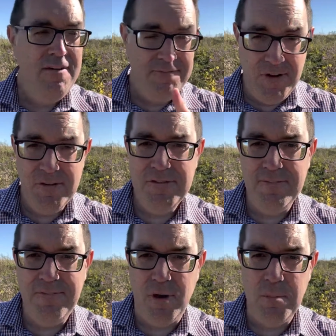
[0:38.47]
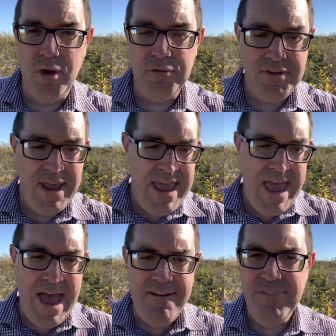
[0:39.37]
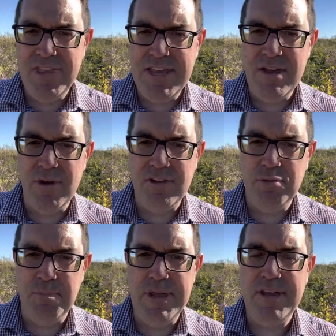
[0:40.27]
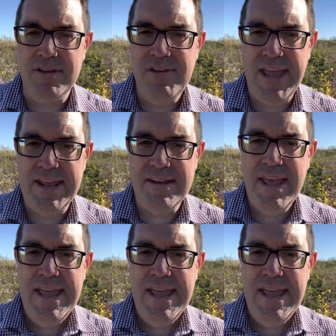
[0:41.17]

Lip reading: First and foremost, half of the units would be contained